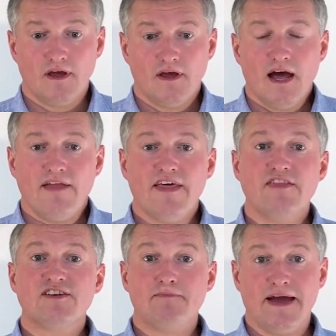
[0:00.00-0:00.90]
And then the
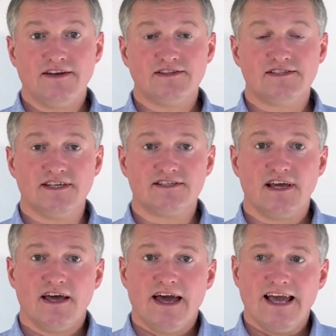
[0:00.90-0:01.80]
dependencies.
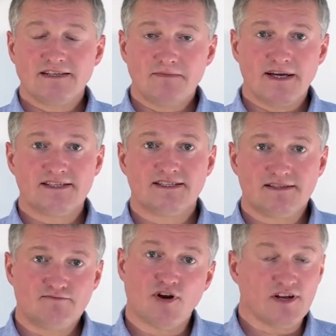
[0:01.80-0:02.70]
Is my
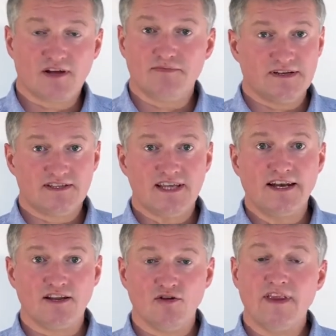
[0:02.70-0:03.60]
product completely
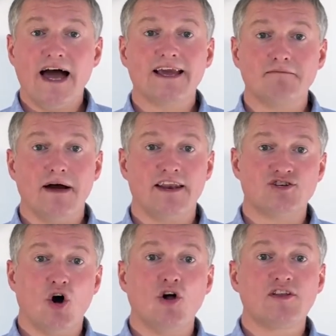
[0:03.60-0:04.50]
standalone that I can manage
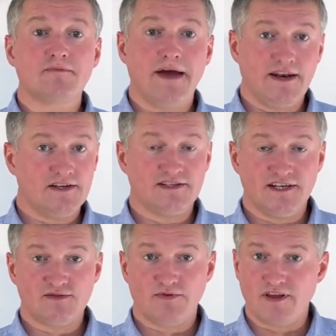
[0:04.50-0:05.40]
all the
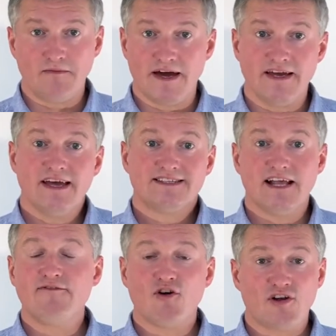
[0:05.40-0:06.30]
dependencies within my
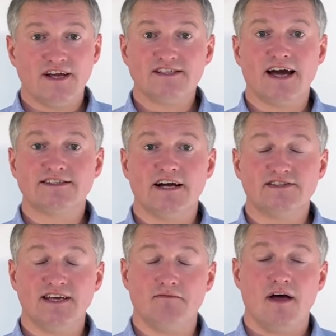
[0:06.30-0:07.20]
self-organizing Agile
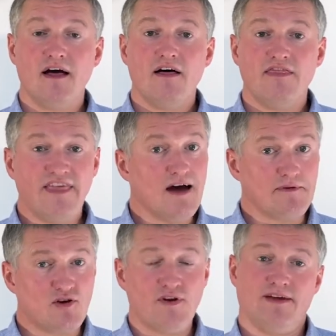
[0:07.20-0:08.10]
team? That'd be
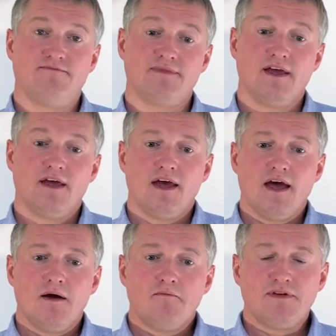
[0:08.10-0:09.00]
great.
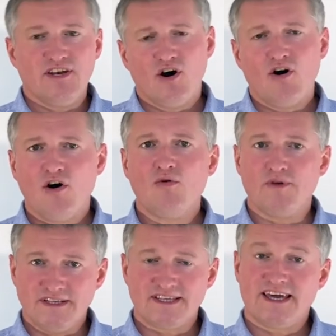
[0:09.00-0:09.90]
But not
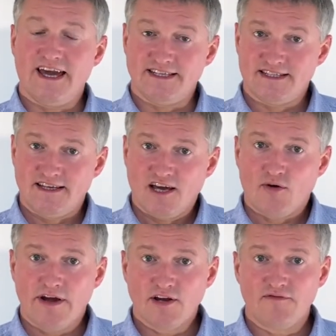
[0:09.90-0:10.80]
always the case.
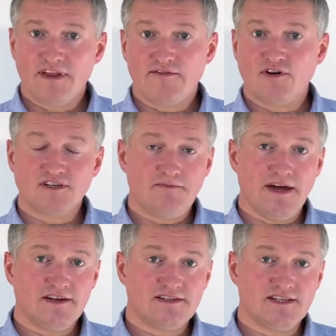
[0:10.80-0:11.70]
Quite often I've got
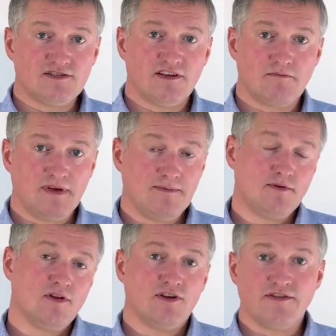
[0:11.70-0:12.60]
dependencies on other
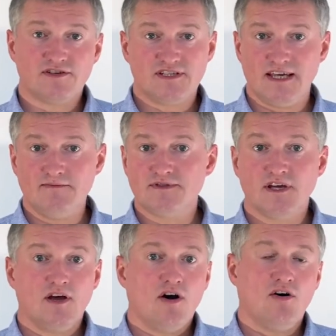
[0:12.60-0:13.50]
people, on other teams,
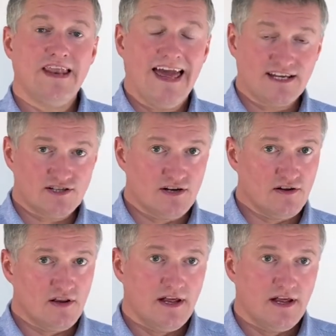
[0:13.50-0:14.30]
on external